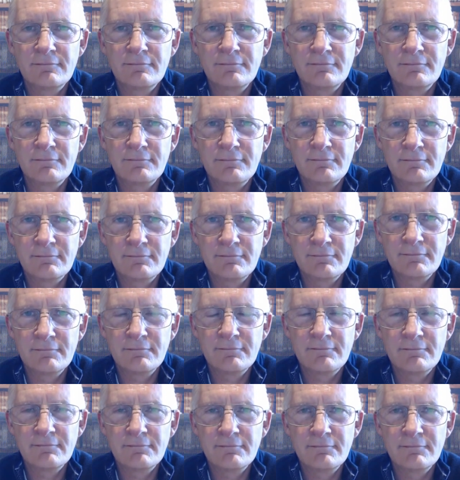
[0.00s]

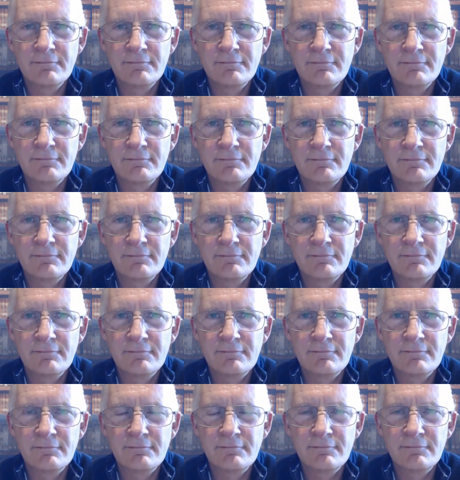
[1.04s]

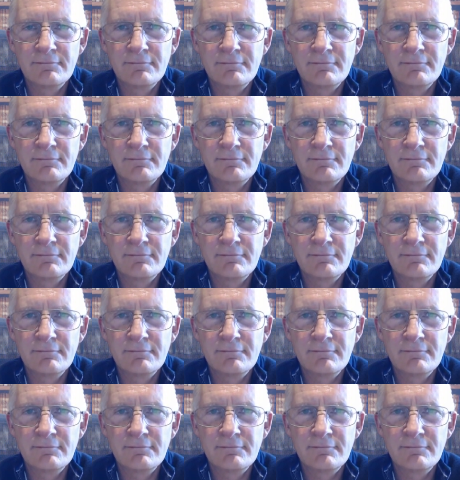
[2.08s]
(silent)